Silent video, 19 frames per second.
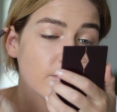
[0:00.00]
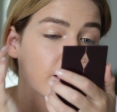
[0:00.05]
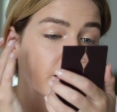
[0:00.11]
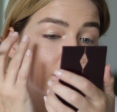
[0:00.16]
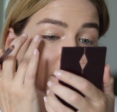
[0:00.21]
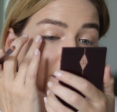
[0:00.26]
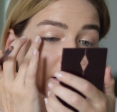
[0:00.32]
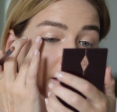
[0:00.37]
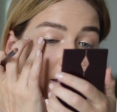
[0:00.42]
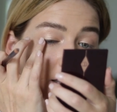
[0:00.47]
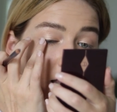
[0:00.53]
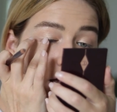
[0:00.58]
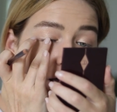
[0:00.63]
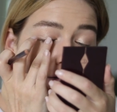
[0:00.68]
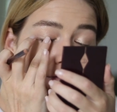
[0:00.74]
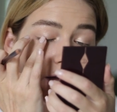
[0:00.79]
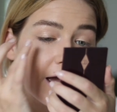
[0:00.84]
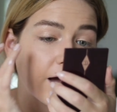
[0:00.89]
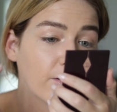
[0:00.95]
I just
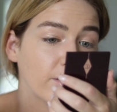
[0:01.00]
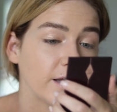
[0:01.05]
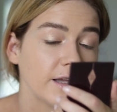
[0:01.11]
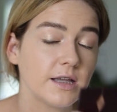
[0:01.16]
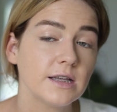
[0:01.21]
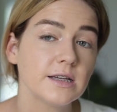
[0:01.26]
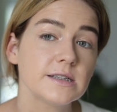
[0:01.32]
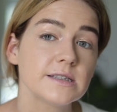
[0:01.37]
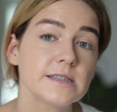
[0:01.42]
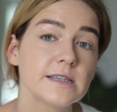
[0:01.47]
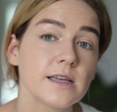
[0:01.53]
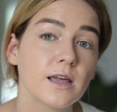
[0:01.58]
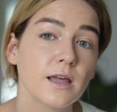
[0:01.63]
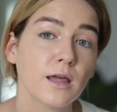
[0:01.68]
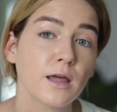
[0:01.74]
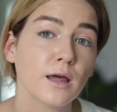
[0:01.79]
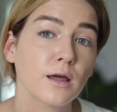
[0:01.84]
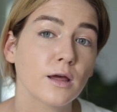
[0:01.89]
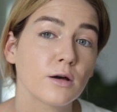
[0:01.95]
love how
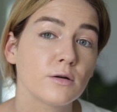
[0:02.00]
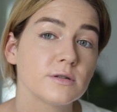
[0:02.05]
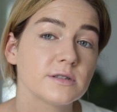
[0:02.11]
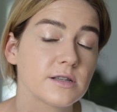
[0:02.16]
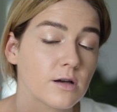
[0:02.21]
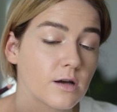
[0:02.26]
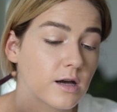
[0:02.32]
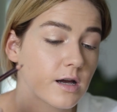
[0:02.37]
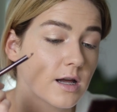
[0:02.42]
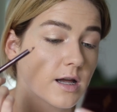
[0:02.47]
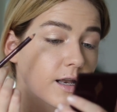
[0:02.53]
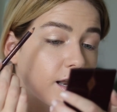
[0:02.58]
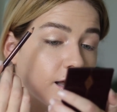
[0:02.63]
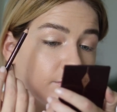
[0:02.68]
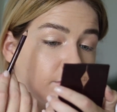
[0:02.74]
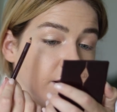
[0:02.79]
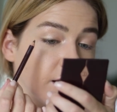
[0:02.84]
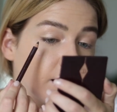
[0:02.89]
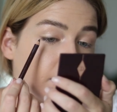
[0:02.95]
easy it goes on.
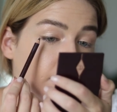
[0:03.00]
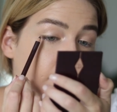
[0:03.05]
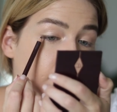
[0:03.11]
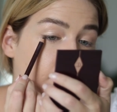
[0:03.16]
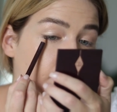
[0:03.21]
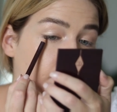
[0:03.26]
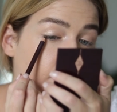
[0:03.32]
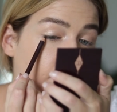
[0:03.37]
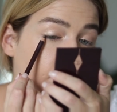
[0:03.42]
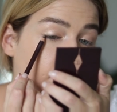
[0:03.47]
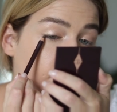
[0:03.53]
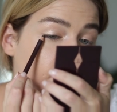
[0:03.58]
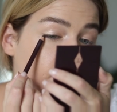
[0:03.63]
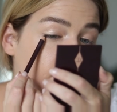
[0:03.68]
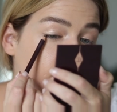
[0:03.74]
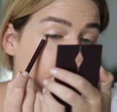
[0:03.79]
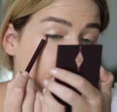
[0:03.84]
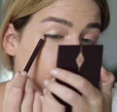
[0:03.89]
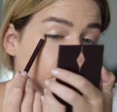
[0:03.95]
I mean,
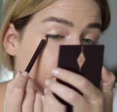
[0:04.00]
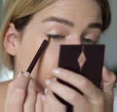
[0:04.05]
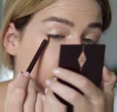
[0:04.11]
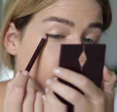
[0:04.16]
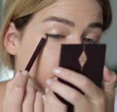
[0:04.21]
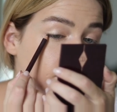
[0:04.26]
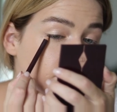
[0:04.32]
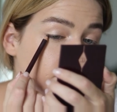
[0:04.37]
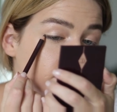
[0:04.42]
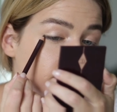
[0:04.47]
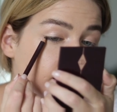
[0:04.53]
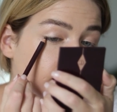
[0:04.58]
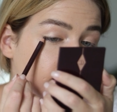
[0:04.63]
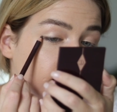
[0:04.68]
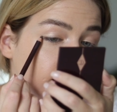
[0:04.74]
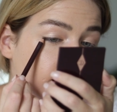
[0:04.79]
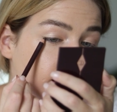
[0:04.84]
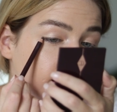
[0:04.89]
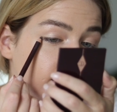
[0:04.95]
just
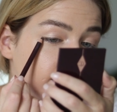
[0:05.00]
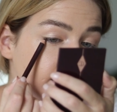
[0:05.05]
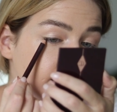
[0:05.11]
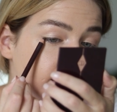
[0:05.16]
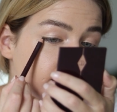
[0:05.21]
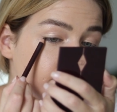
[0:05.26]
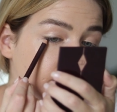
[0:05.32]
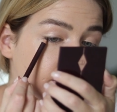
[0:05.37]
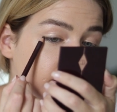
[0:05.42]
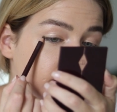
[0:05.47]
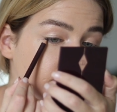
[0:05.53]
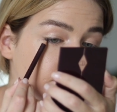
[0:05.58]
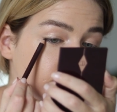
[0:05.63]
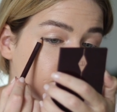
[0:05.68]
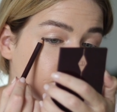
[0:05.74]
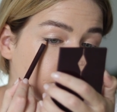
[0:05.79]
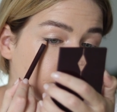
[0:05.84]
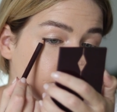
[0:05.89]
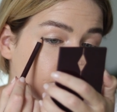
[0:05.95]
like the easiest pencil
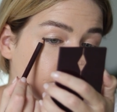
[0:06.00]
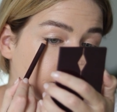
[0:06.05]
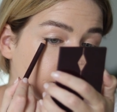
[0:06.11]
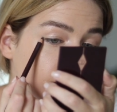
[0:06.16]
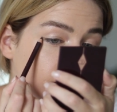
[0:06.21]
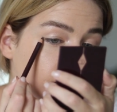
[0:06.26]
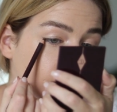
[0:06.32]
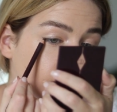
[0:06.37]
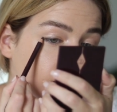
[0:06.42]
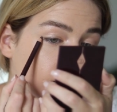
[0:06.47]
to work with.